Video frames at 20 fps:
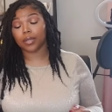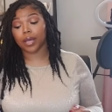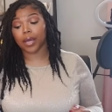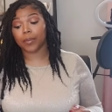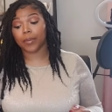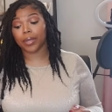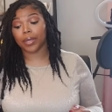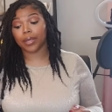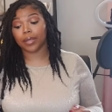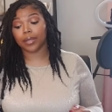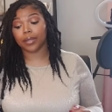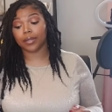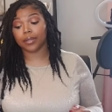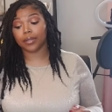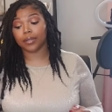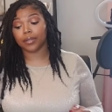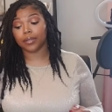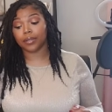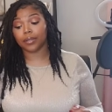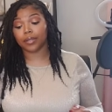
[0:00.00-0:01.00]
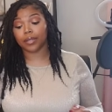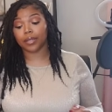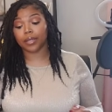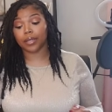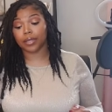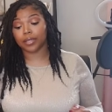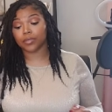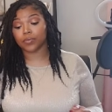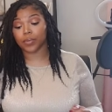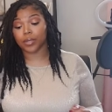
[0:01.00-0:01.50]
I mean, it
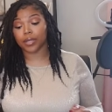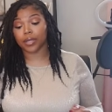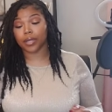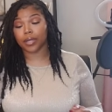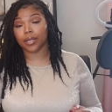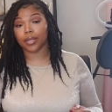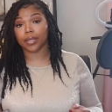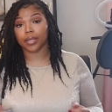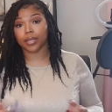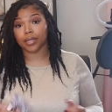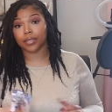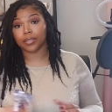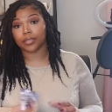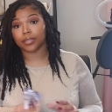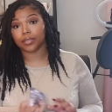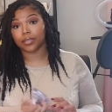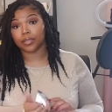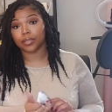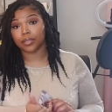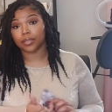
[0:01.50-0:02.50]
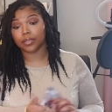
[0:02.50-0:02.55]
is what it is.